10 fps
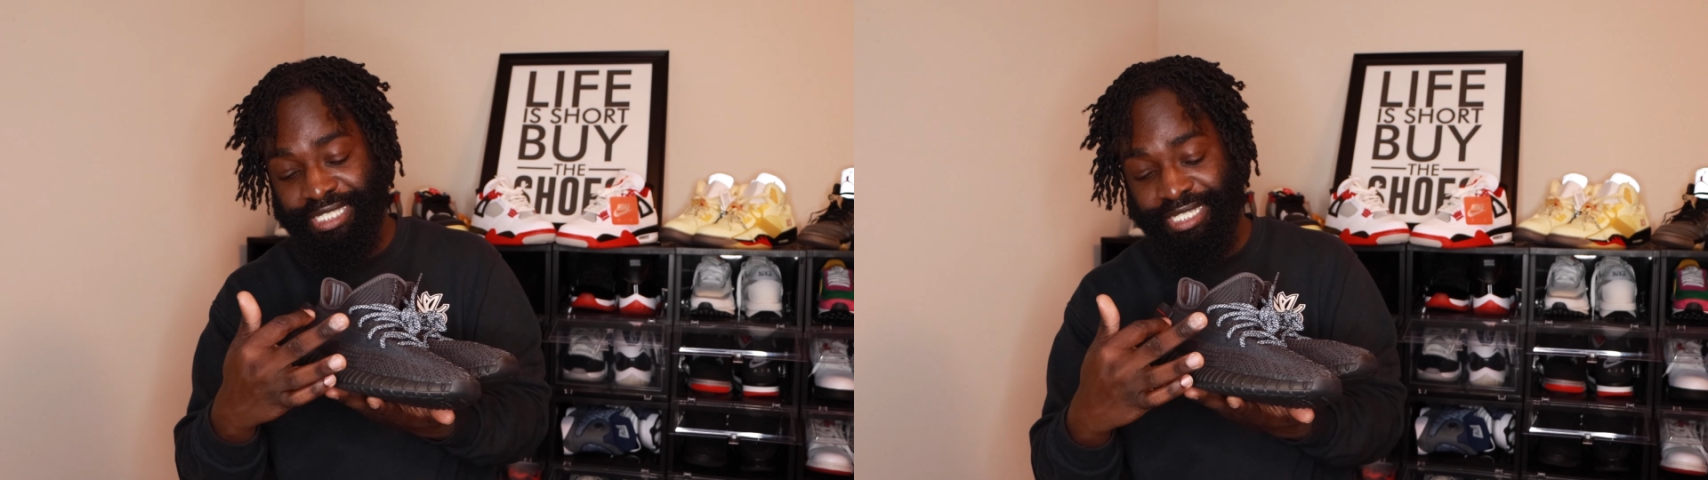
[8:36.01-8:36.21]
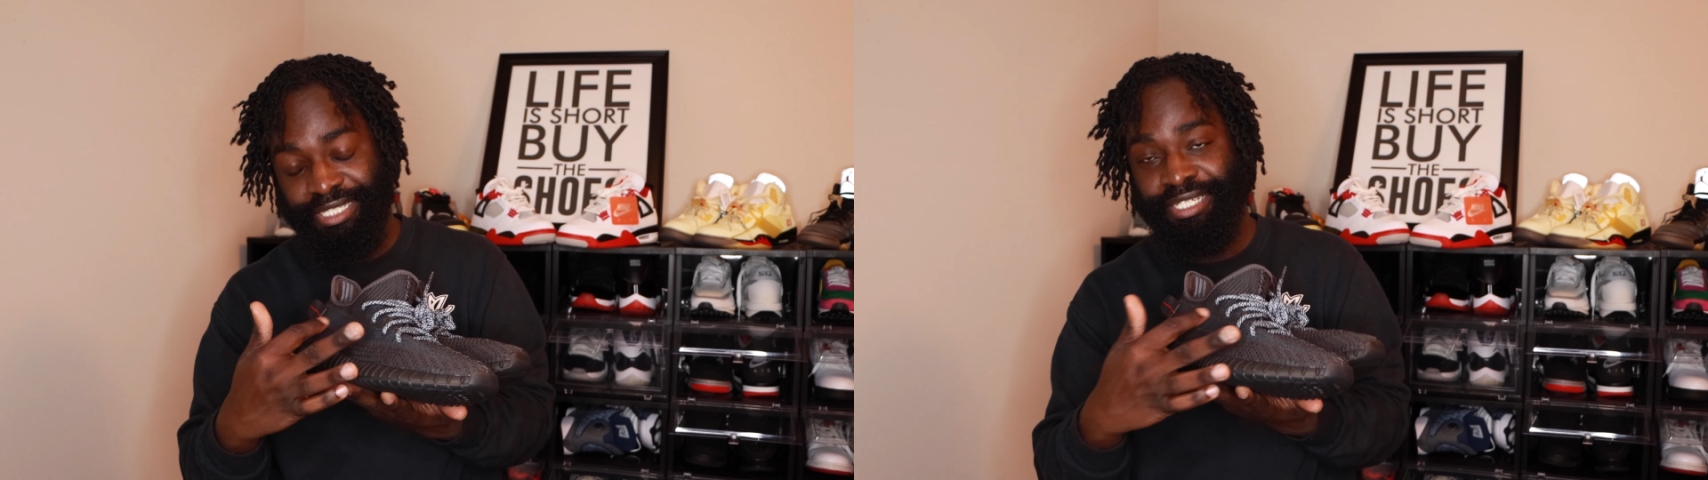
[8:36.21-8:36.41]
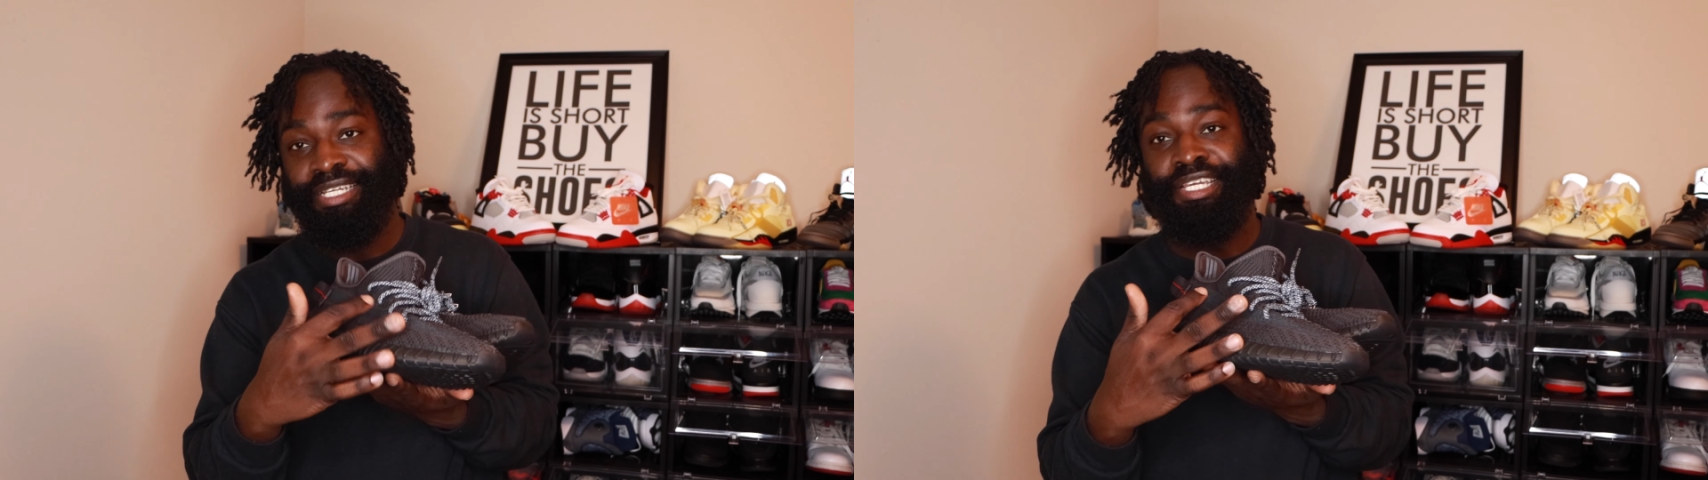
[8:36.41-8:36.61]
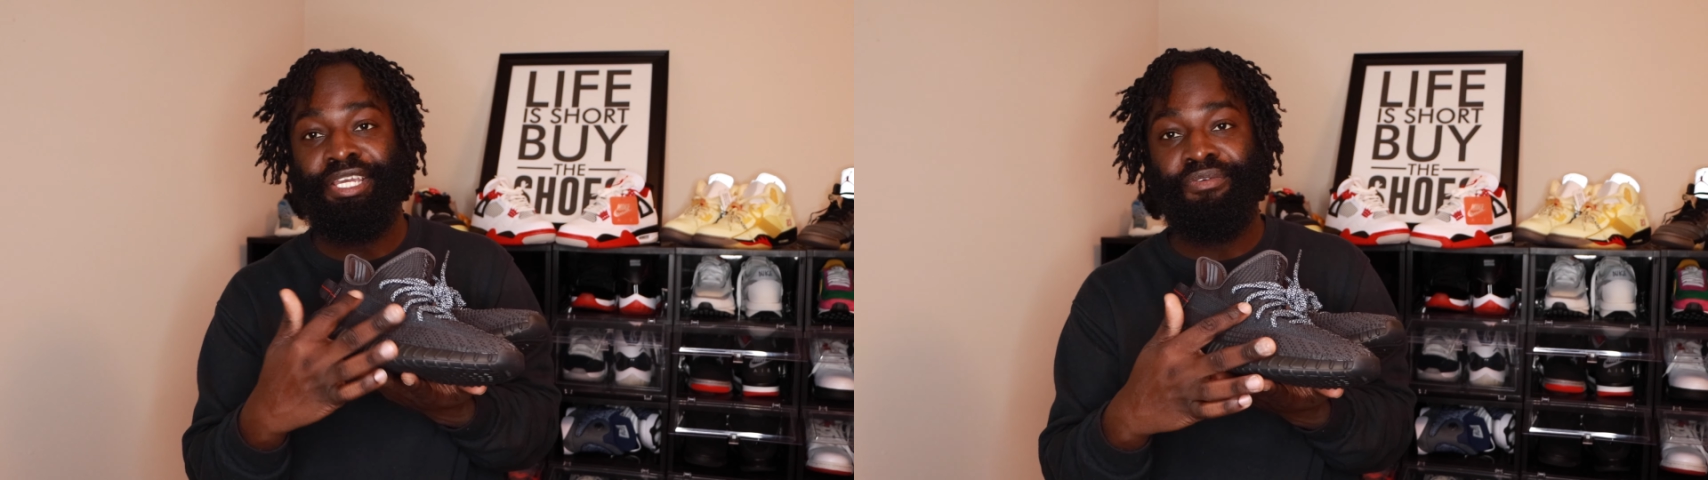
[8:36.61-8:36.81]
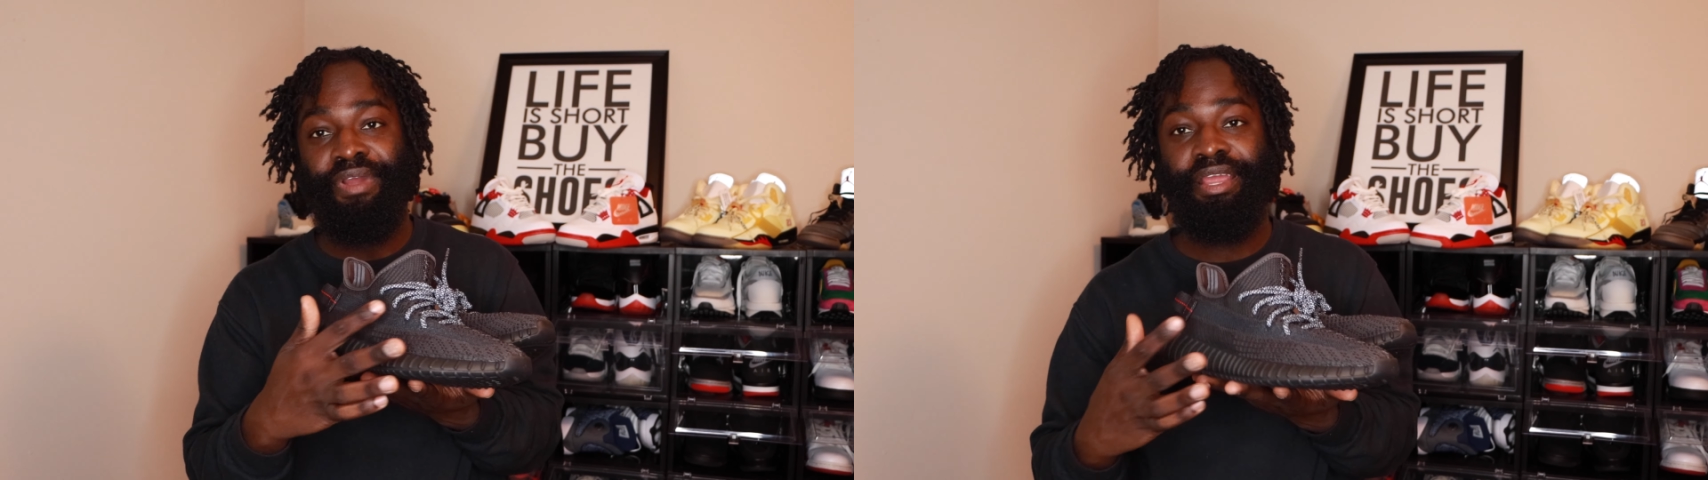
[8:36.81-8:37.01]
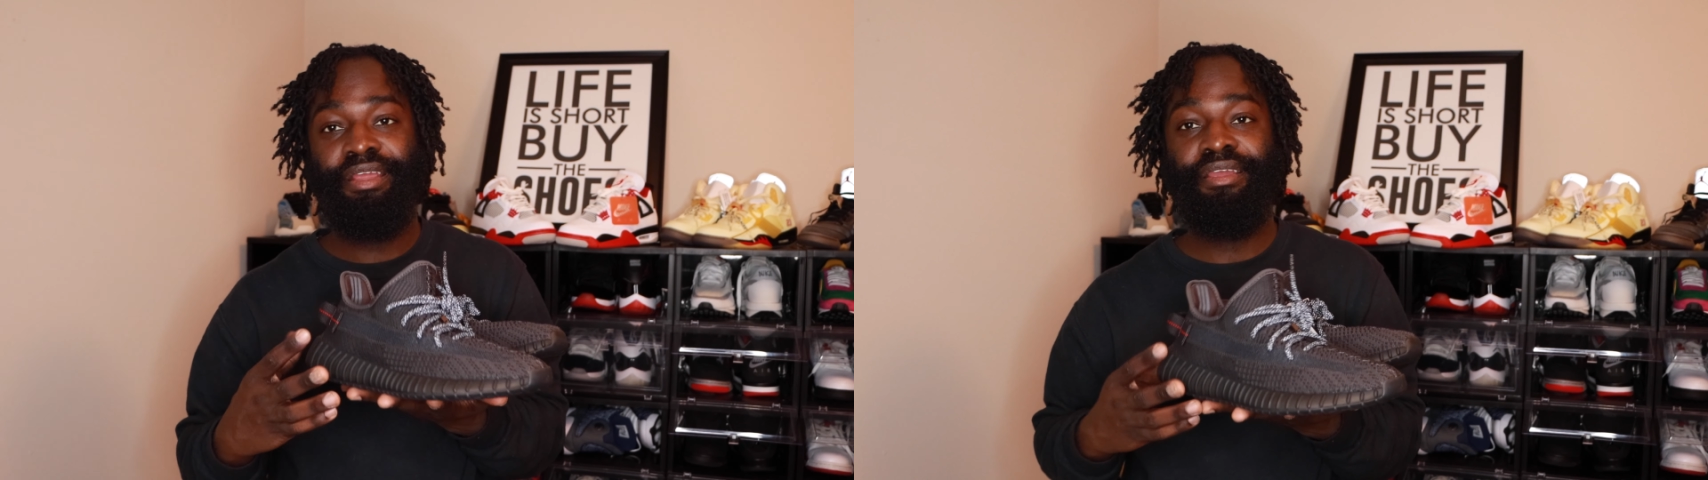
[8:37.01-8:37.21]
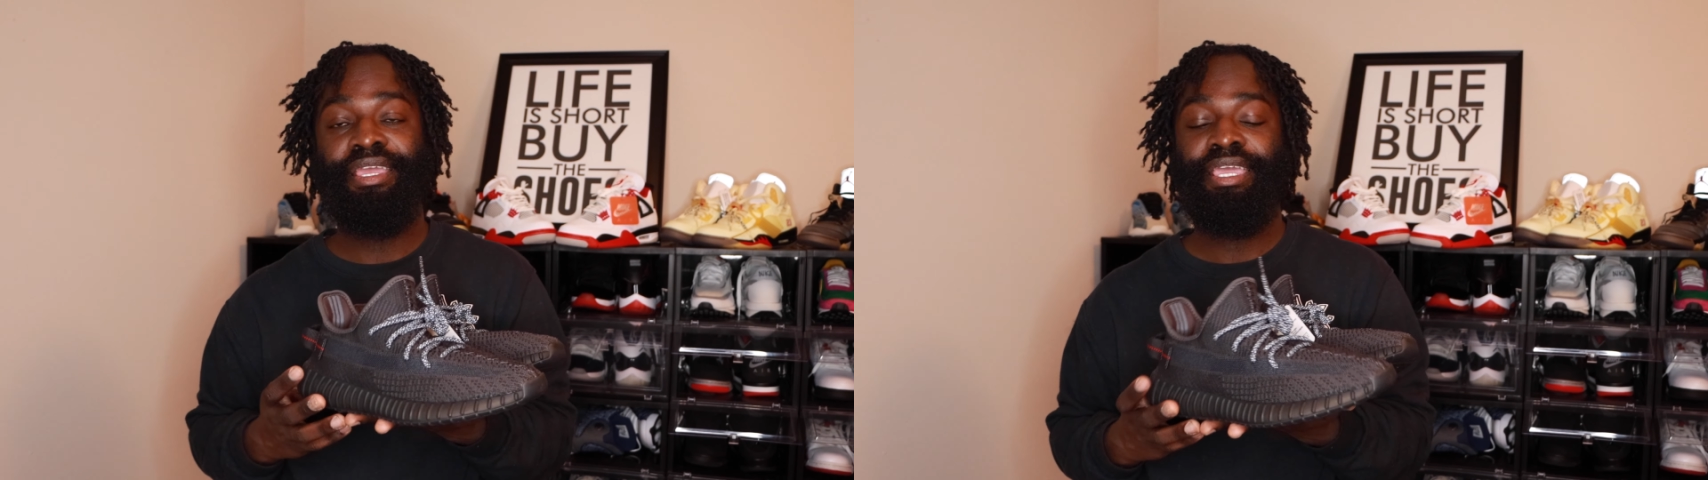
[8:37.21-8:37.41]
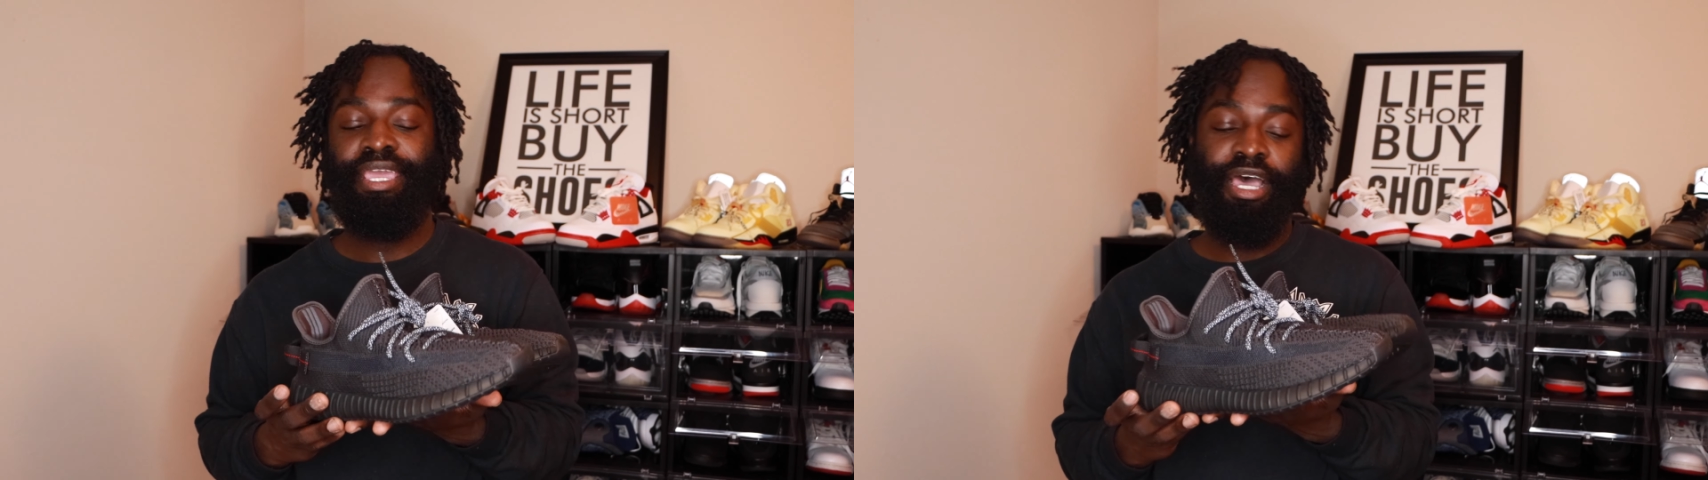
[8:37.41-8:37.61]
is right here.